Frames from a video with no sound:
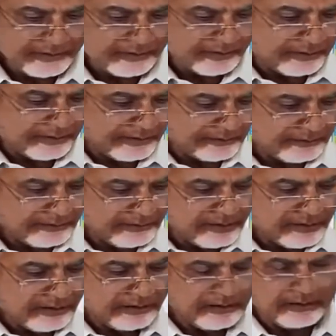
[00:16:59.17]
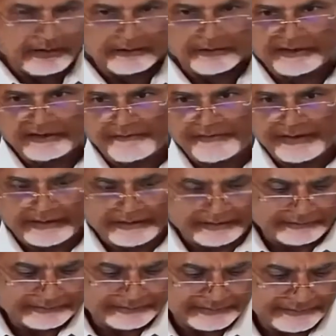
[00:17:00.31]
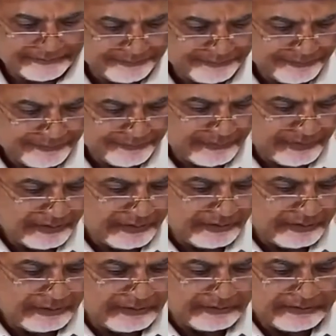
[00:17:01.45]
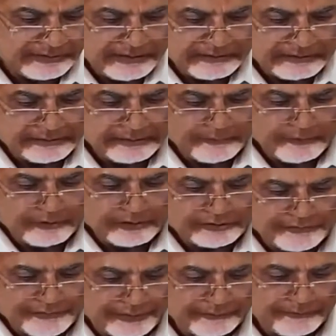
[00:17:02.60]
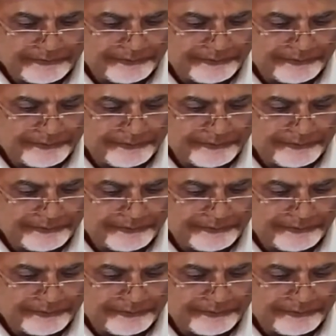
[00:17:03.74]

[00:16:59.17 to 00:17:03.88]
connected and automated vehicles. It changed the world's view,